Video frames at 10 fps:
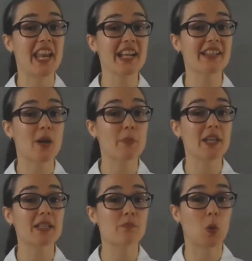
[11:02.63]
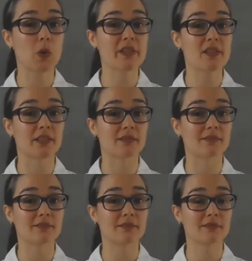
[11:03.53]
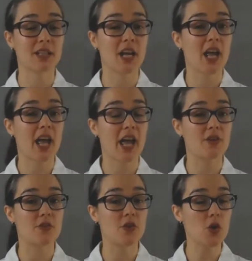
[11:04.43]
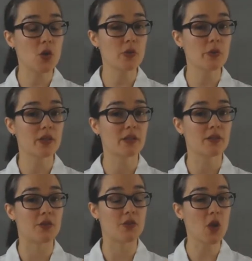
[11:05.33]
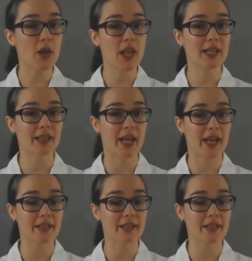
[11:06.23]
Next up is porcelain. And no, not like